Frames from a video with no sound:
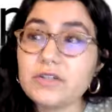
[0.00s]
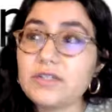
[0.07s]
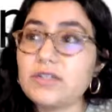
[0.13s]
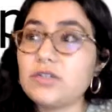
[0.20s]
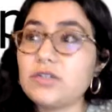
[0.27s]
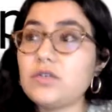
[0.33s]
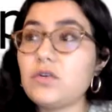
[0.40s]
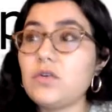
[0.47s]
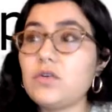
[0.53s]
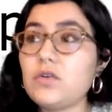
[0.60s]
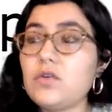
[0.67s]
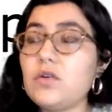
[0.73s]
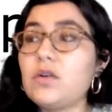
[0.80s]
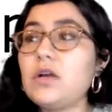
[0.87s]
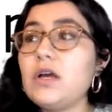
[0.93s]
There's a
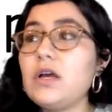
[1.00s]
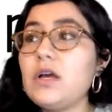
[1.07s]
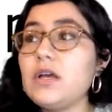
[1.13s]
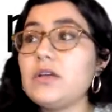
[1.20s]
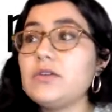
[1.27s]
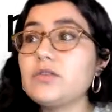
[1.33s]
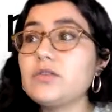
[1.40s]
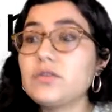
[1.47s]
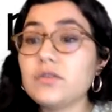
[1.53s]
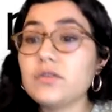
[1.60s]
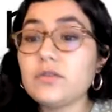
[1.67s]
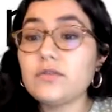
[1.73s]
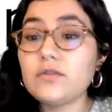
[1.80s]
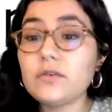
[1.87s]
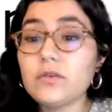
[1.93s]
whole sort
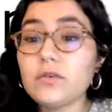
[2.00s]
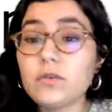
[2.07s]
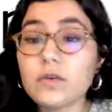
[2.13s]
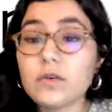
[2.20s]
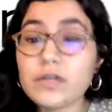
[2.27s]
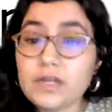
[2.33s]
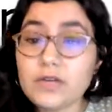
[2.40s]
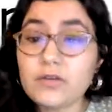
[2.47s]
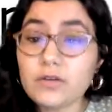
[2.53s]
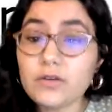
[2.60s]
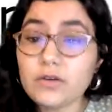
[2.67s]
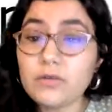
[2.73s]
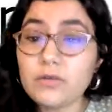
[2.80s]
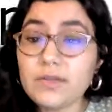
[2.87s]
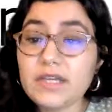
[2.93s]
of working
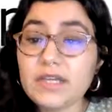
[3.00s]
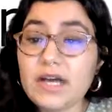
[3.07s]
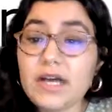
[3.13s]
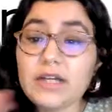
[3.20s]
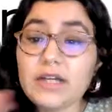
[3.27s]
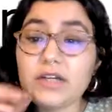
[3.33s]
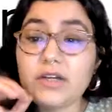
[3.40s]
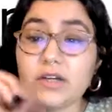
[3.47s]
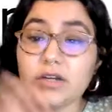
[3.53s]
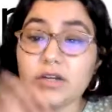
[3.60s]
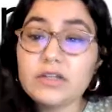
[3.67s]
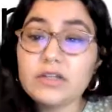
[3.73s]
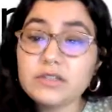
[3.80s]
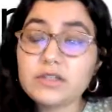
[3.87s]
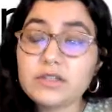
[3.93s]
group that
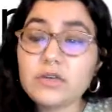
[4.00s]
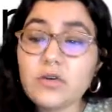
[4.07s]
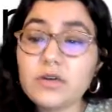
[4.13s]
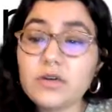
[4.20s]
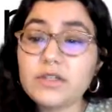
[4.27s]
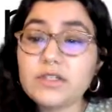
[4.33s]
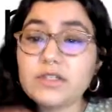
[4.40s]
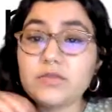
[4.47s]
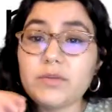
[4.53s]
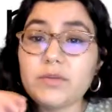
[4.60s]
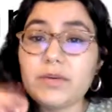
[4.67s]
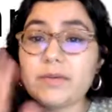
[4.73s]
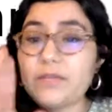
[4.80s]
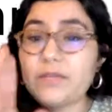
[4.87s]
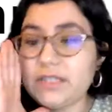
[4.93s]
occurs in courts, so we
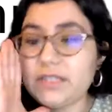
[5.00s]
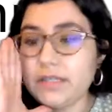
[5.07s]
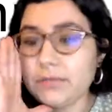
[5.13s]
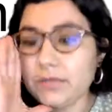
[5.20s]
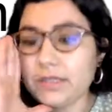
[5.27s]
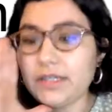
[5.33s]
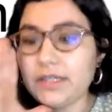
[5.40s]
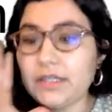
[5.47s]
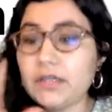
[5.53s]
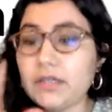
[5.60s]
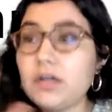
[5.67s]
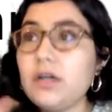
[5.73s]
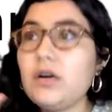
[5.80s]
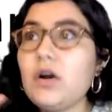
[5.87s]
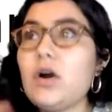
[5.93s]
might be sampling
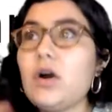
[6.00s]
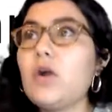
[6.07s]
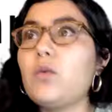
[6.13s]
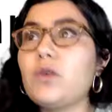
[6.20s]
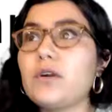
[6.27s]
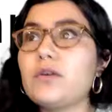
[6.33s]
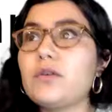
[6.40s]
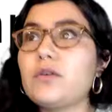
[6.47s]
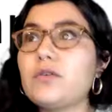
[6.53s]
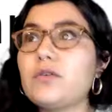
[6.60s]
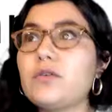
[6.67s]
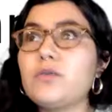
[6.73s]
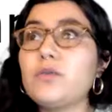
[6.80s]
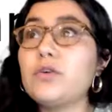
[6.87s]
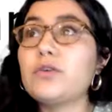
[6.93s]
a work
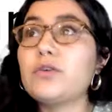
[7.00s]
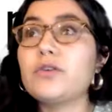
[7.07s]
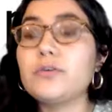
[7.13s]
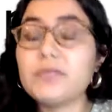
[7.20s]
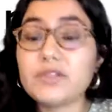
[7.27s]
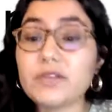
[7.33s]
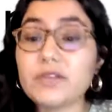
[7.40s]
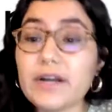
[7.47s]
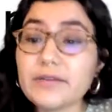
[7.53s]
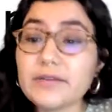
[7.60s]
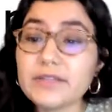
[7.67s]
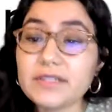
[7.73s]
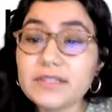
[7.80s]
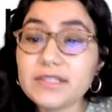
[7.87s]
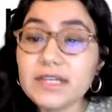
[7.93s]
groups throughout
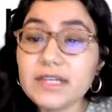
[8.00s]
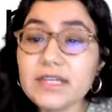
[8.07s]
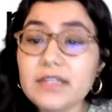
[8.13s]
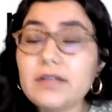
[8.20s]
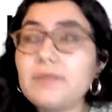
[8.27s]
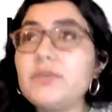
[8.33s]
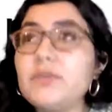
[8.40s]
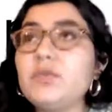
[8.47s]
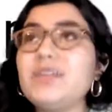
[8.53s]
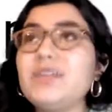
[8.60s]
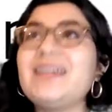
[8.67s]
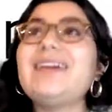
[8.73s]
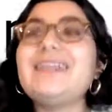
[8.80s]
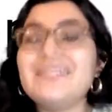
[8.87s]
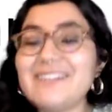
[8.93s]
the state, but we
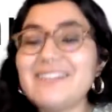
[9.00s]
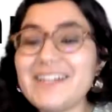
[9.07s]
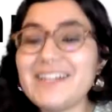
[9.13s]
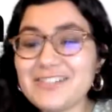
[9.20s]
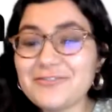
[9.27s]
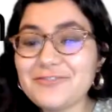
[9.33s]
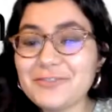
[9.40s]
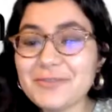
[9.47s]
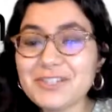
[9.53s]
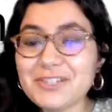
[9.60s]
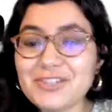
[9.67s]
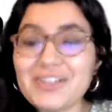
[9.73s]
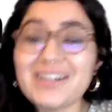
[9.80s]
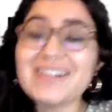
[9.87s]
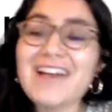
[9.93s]
can't collect
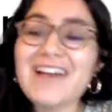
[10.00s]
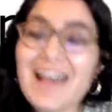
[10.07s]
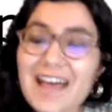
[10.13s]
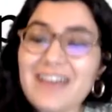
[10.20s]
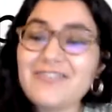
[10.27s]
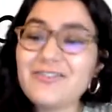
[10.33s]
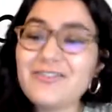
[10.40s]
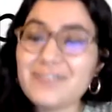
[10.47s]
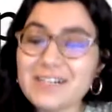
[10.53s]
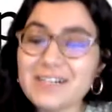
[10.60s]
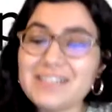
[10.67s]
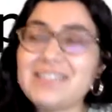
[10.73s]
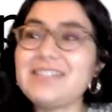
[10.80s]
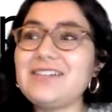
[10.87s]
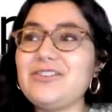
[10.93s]
information on every
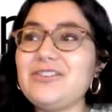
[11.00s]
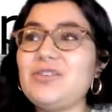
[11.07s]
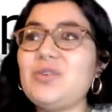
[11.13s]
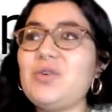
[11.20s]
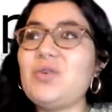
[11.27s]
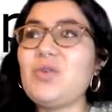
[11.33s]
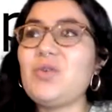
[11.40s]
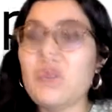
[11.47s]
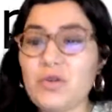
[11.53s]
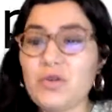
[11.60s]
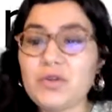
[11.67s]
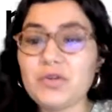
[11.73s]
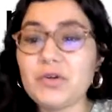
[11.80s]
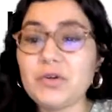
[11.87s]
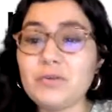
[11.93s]
single
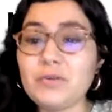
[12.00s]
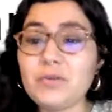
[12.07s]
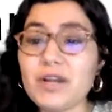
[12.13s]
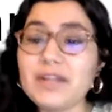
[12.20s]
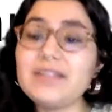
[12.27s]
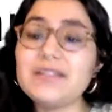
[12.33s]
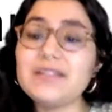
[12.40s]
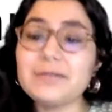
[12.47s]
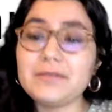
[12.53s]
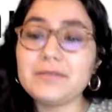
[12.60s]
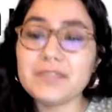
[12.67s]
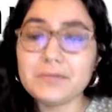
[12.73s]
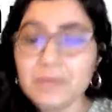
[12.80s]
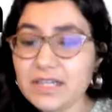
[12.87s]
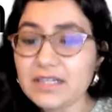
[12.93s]
courtroom, right? That
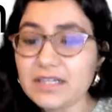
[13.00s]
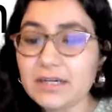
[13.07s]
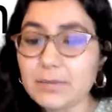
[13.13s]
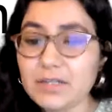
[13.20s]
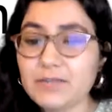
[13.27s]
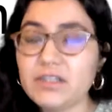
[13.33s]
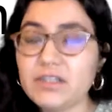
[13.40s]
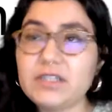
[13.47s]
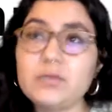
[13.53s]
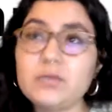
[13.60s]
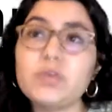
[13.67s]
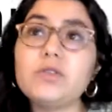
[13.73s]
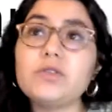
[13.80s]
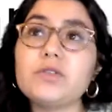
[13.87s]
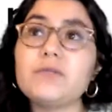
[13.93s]
might not be
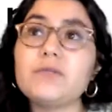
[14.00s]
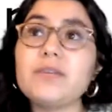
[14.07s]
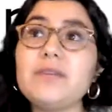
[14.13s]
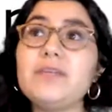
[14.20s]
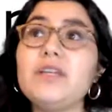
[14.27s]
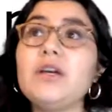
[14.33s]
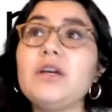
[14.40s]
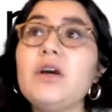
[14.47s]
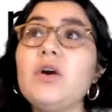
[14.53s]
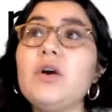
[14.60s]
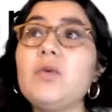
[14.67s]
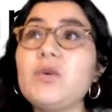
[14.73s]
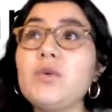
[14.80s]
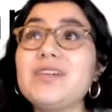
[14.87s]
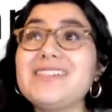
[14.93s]
feasible. So maybe
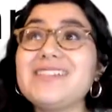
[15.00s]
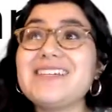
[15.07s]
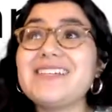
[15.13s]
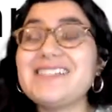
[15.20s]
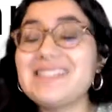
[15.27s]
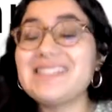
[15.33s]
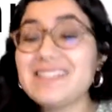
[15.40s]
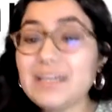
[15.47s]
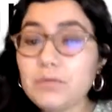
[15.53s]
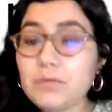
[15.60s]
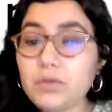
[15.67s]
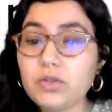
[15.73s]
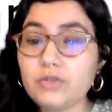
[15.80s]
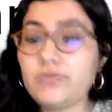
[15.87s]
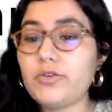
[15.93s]
we want to get a
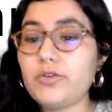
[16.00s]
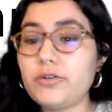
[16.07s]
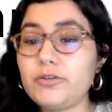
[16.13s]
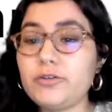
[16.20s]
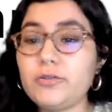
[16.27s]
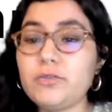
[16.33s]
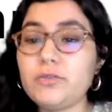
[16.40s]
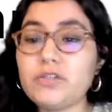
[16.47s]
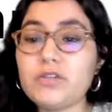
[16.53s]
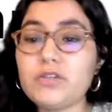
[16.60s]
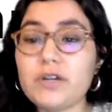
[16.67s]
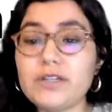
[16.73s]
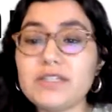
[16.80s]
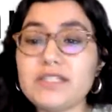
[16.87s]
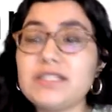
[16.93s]
sample of courtrooms
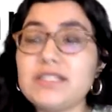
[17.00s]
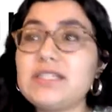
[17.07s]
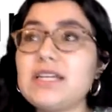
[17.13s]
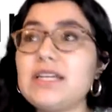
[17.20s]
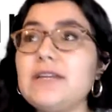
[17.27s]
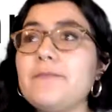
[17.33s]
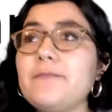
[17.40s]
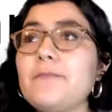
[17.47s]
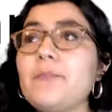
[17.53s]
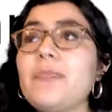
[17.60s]
across the state.